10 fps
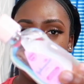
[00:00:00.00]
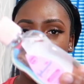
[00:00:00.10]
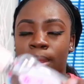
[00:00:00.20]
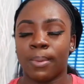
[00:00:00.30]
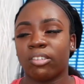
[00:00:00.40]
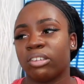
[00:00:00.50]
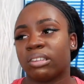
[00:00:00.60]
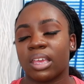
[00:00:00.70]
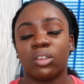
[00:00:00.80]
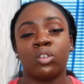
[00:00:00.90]
and it makes your
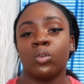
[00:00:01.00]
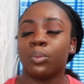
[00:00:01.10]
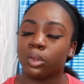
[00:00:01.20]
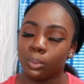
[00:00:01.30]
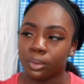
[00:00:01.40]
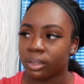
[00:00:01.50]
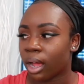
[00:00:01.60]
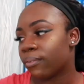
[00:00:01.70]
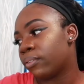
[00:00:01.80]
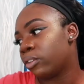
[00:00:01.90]
skin super super
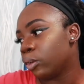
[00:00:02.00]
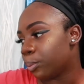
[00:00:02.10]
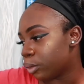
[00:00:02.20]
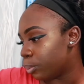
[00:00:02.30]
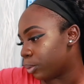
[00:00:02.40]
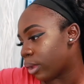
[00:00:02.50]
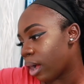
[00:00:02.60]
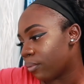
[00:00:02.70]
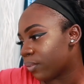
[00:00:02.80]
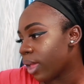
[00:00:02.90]
soft super super
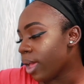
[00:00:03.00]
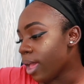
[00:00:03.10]
soft